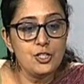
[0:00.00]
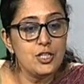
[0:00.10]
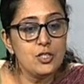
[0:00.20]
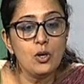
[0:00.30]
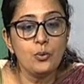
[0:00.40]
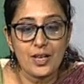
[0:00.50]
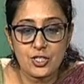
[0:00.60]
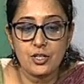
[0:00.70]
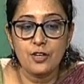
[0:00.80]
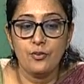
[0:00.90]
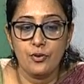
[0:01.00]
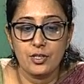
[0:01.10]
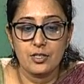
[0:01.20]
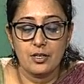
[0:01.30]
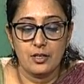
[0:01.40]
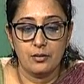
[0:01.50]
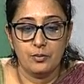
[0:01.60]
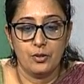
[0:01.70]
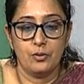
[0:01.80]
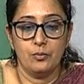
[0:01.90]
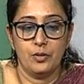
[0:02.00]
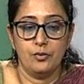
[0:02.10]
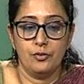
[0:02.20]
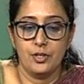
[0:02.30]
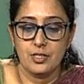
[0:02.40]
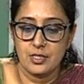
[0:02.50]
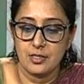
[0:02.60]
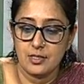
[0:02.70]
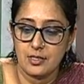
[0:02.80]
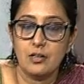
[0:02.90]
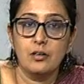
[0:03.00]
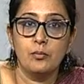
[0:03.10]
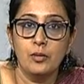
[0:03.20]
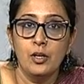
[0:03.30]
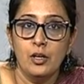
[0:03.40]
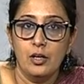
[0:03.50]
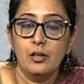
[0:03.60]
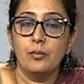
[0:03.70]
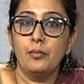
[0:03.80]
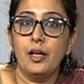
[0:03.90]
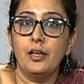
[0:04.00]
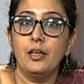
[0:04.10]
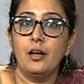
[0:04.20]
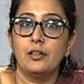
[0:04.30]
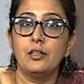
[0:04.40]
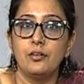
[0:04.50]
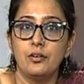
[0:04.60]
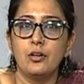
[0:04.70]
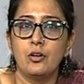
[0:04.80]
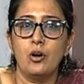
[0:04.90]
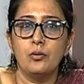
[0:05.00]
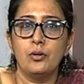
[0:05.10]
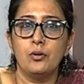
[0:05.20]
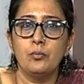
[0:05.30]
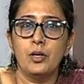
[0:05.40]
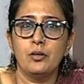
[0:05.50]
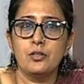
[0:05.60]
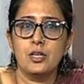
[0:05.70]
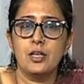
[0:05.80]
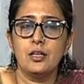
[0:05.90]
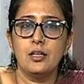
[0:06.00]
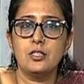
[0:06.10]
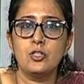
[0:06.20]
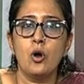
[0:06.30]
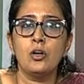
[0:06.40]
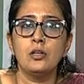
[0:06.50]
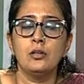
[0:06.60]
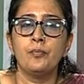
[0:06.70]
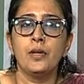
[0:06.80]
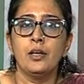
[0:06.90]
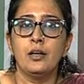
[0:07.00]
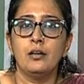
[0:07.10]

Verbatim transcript: in it, she's not questioning, for in, uh, you know, uh, for instance, um, uh, any other, uh, you know, uh, it's not a,